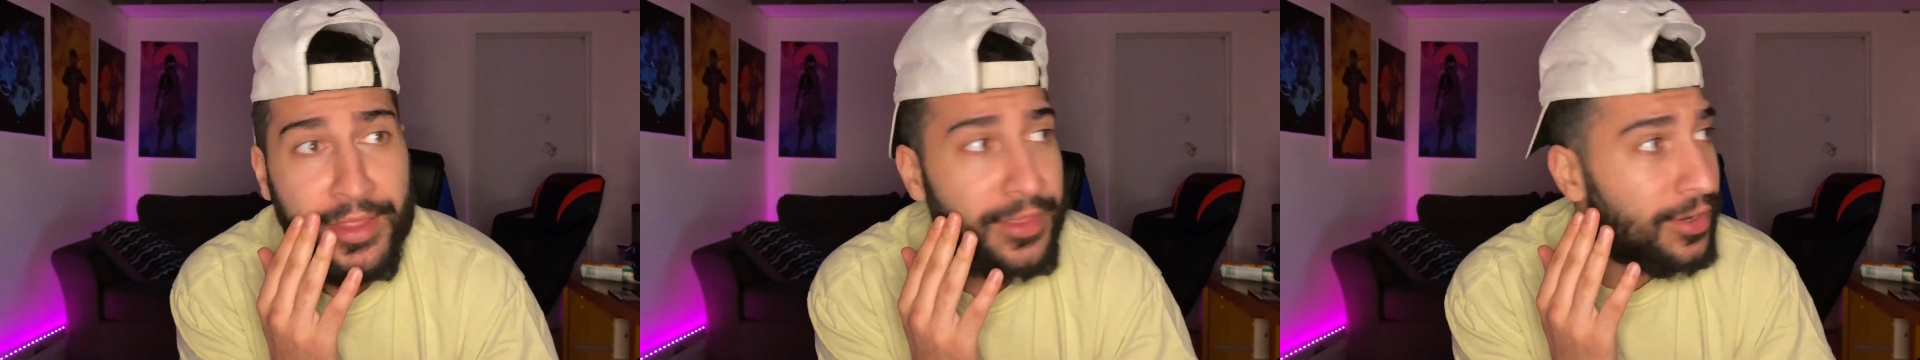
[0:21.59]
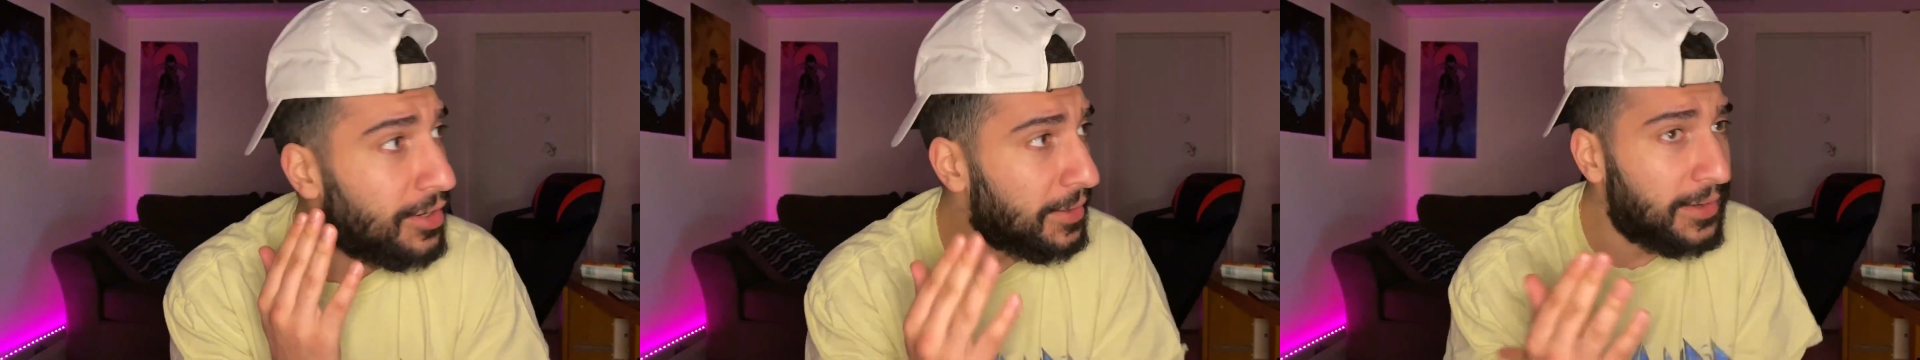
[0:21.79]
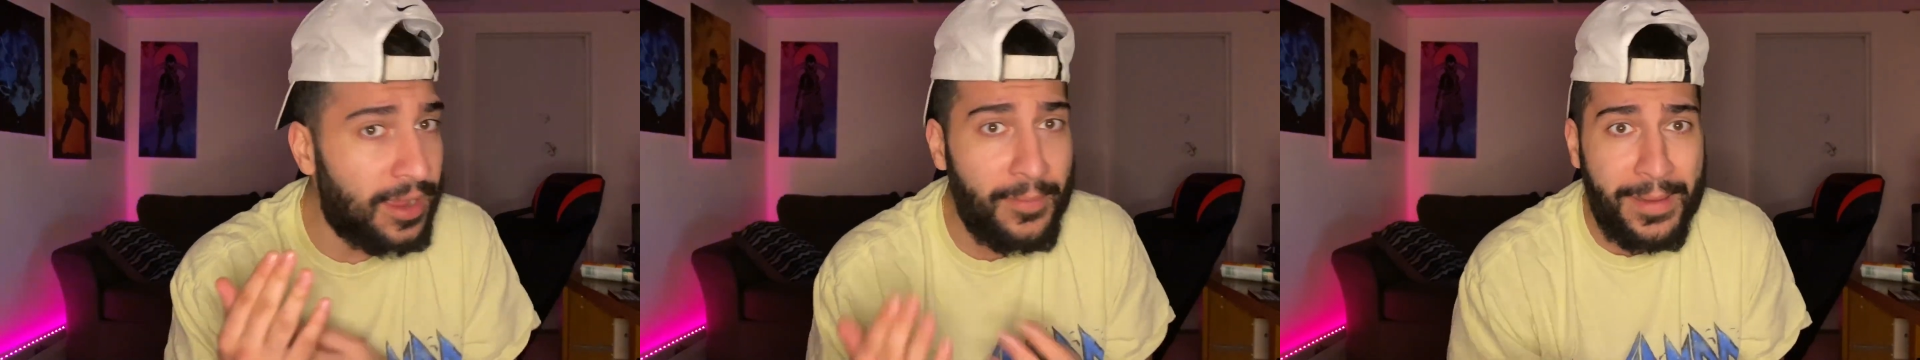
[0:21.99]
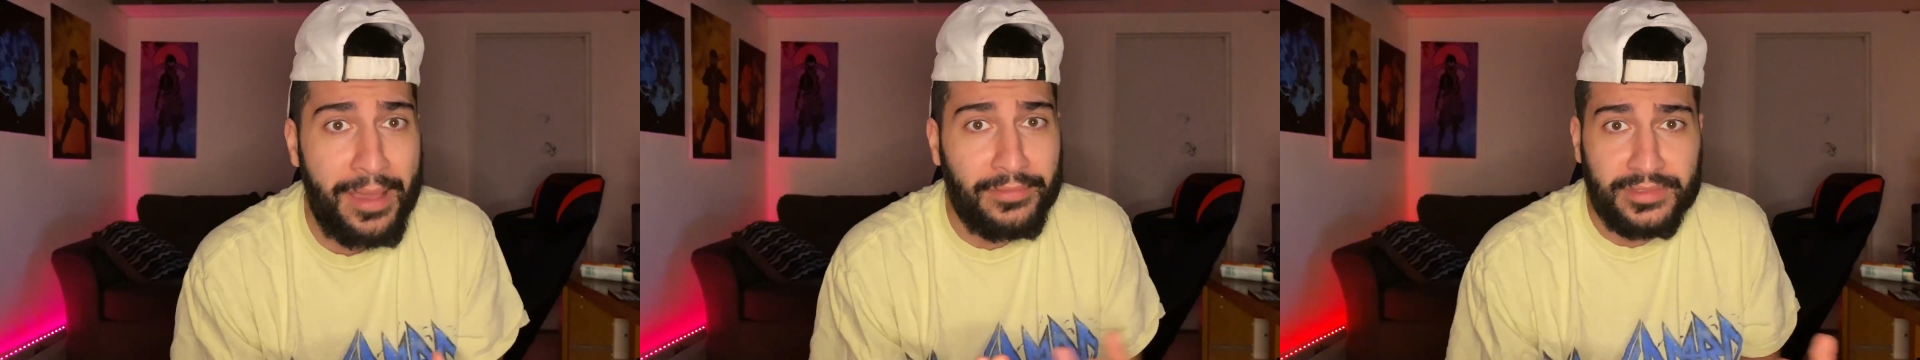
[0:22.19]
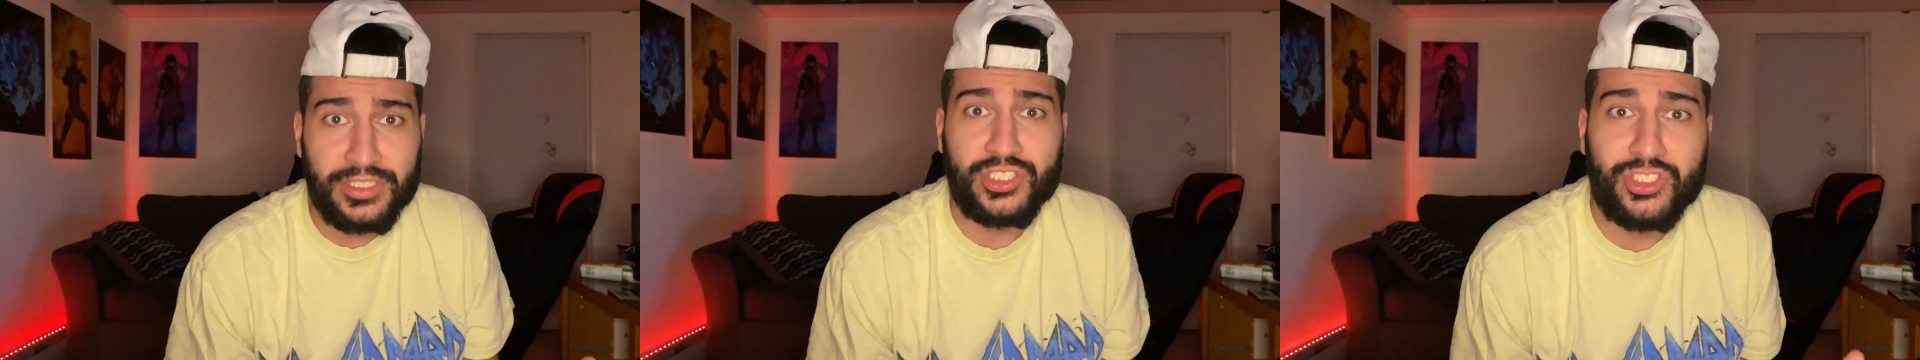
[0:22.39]
they're gonna come
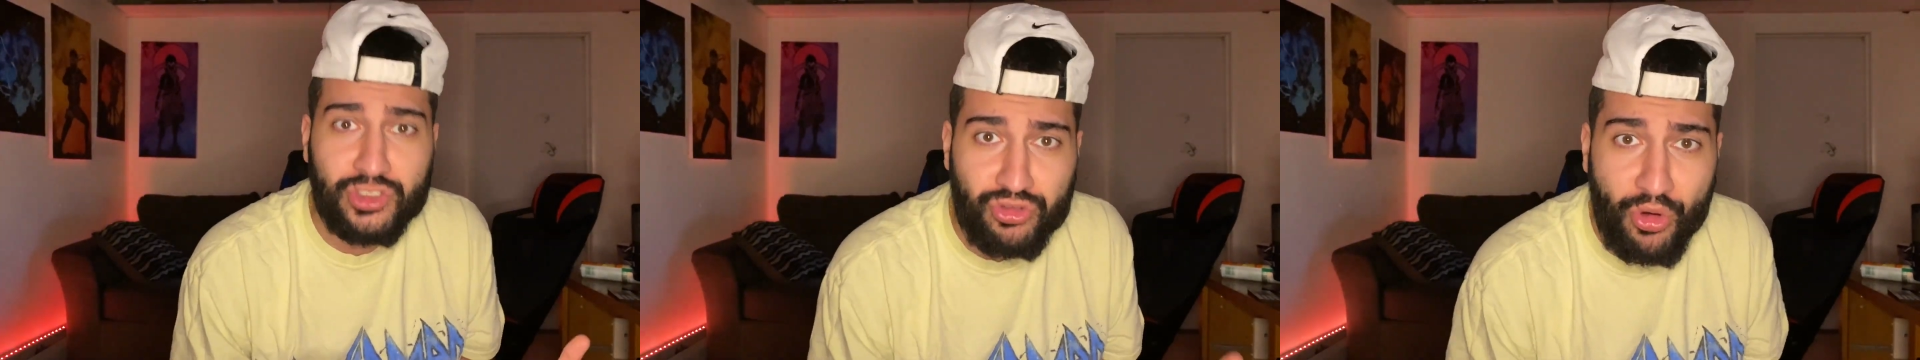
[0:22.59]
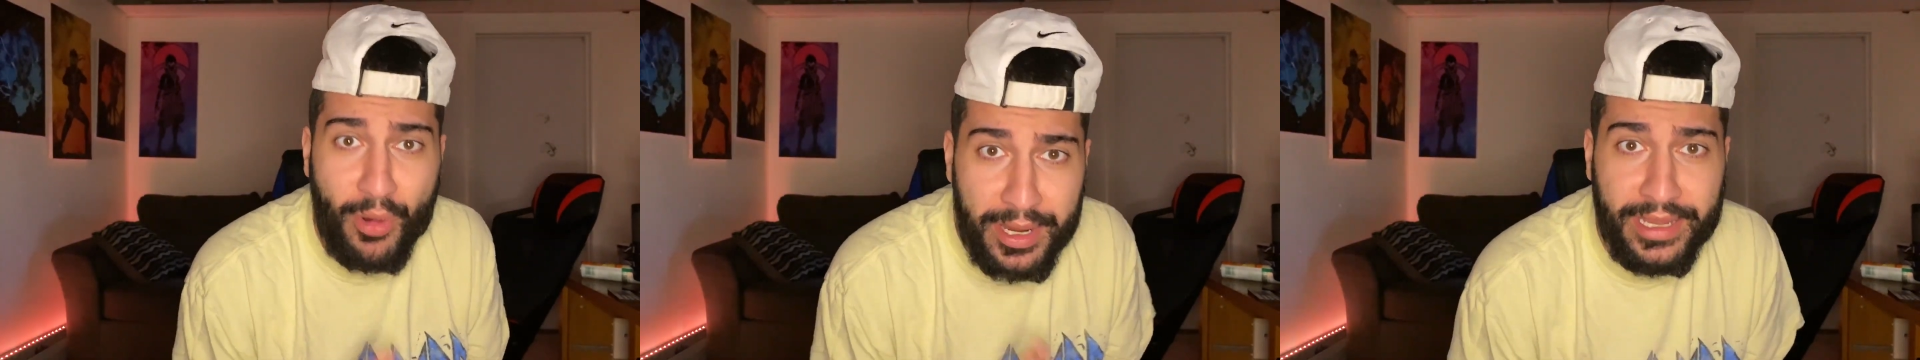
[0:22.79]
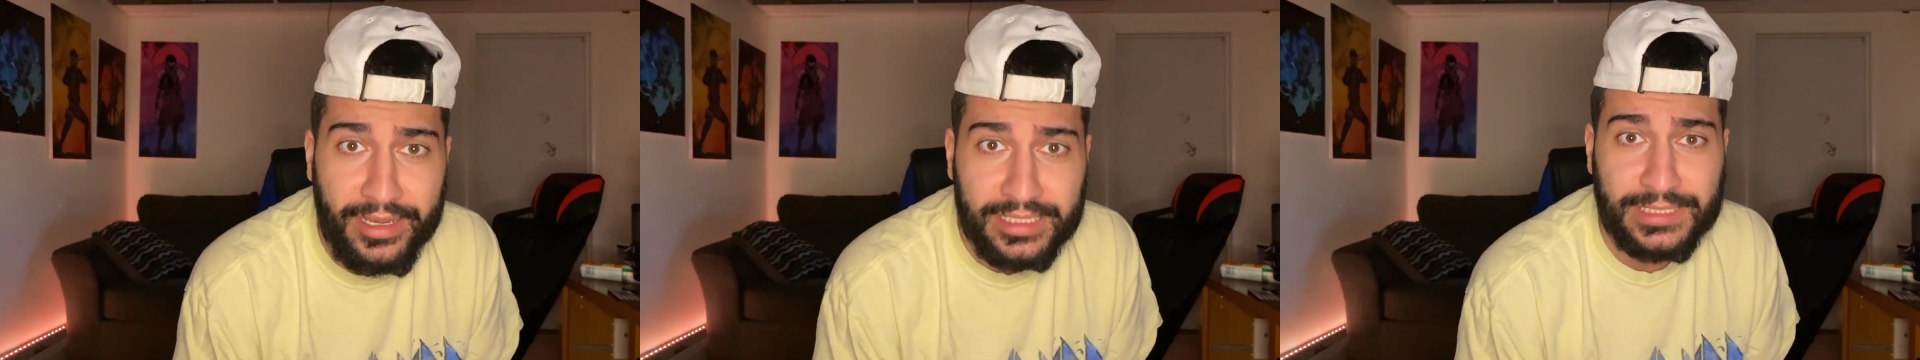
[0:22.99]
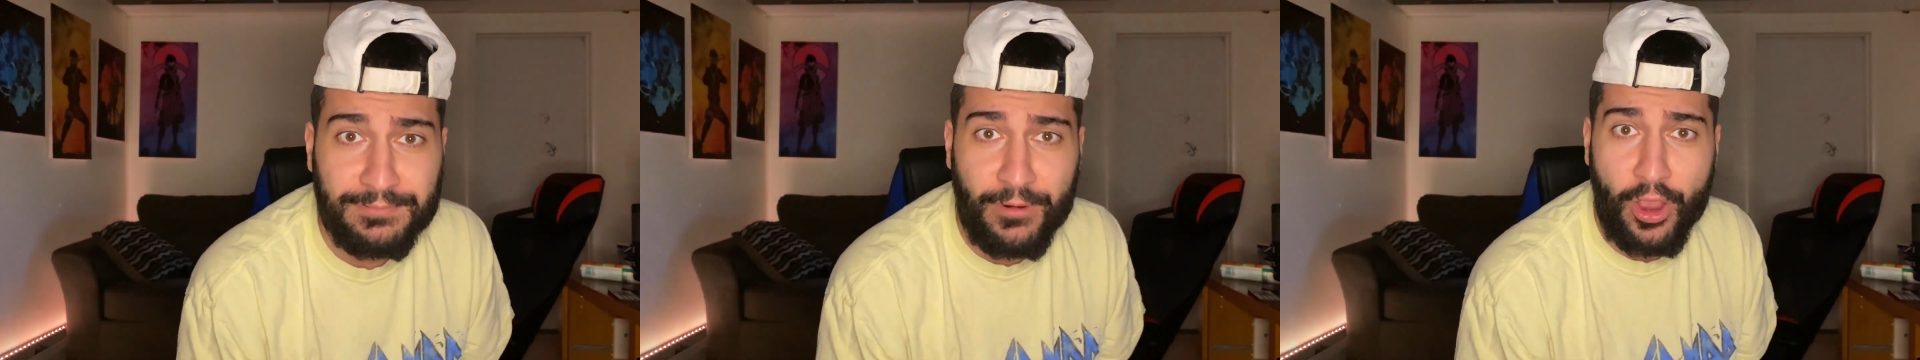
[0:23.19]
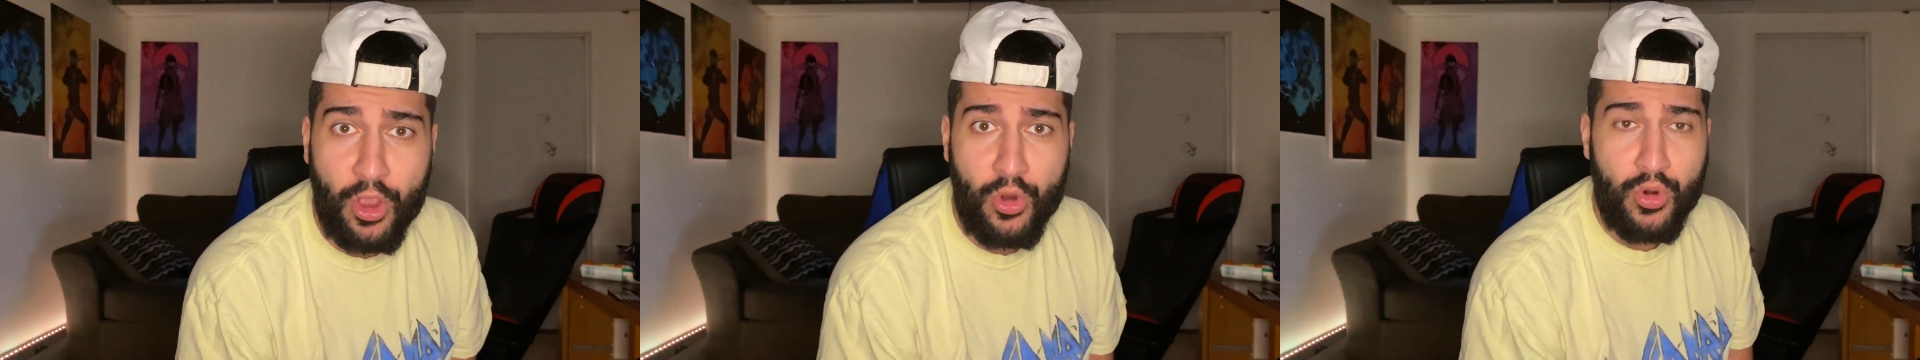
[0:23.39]
out and destroy us,
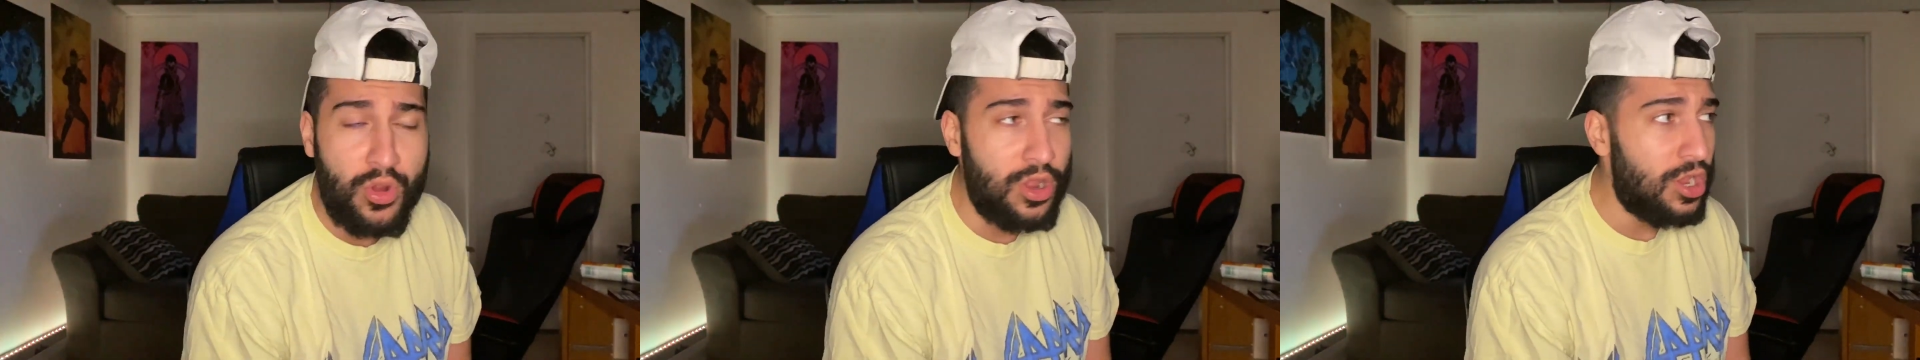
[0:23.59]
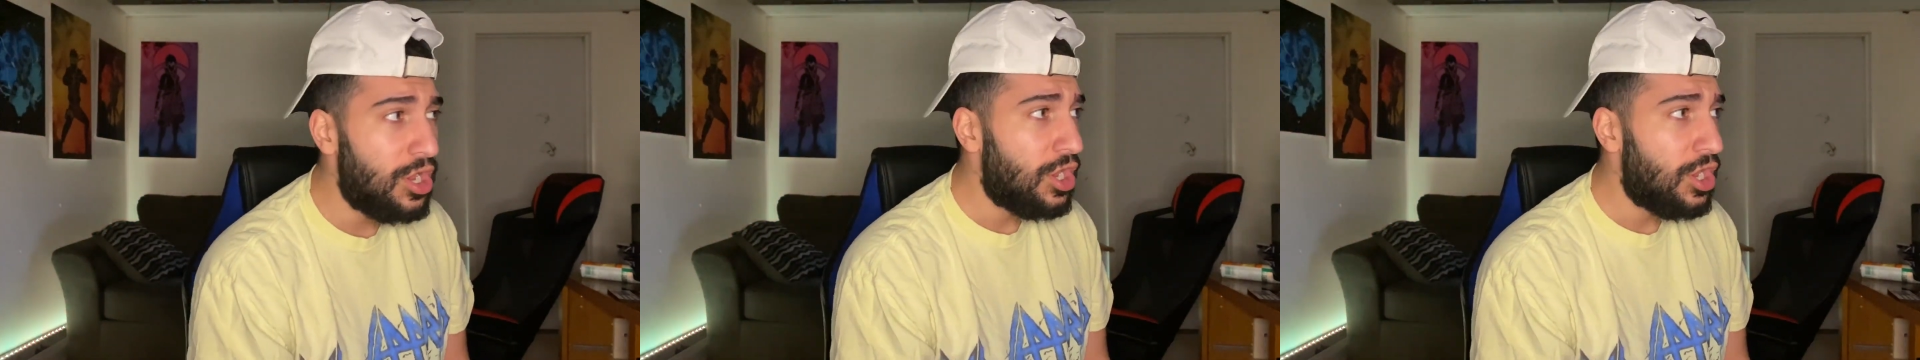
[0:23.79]
bro.